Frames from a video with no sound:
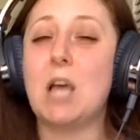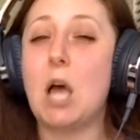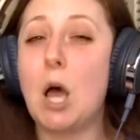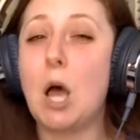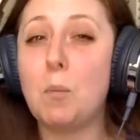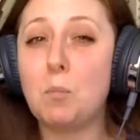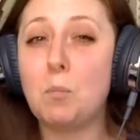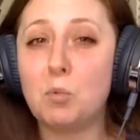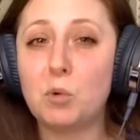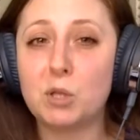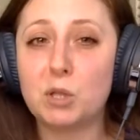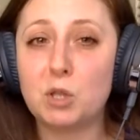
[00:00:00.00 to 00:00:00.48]

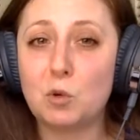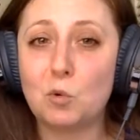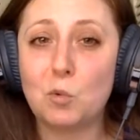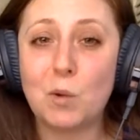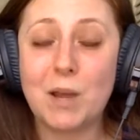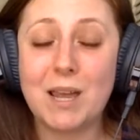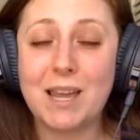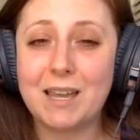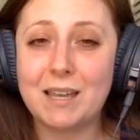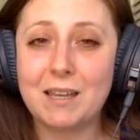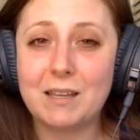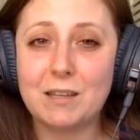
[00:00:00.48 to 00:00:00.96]
up with the
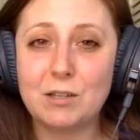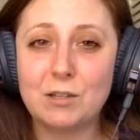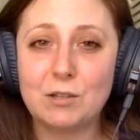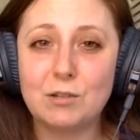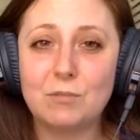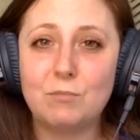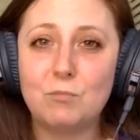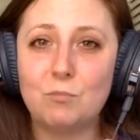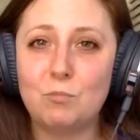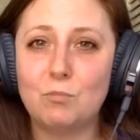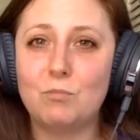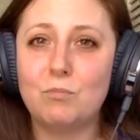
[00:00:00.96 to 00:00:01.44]
way
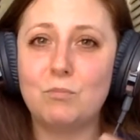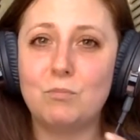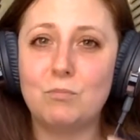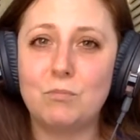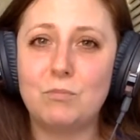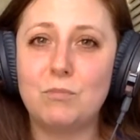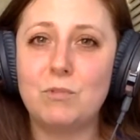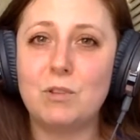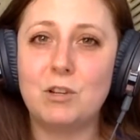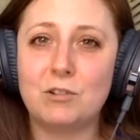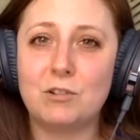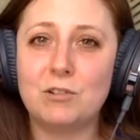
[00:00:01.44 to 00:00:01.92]

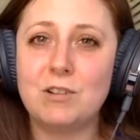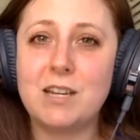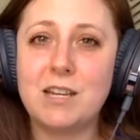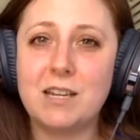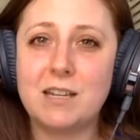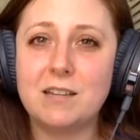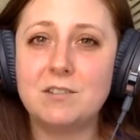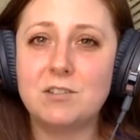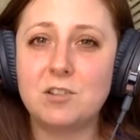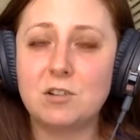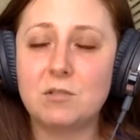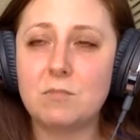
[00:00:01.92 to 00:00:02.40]
your
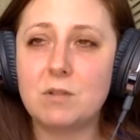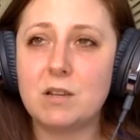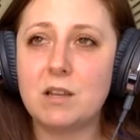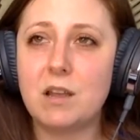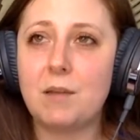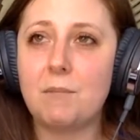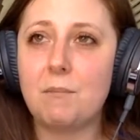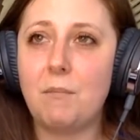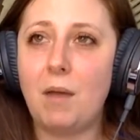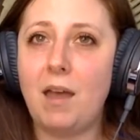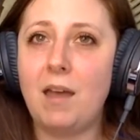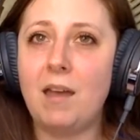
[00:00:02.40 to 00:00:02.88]
needs are
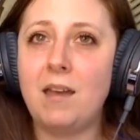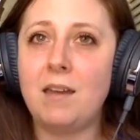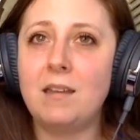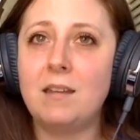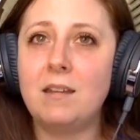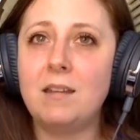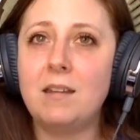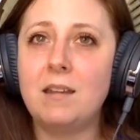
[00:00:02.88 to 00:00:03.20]
being met.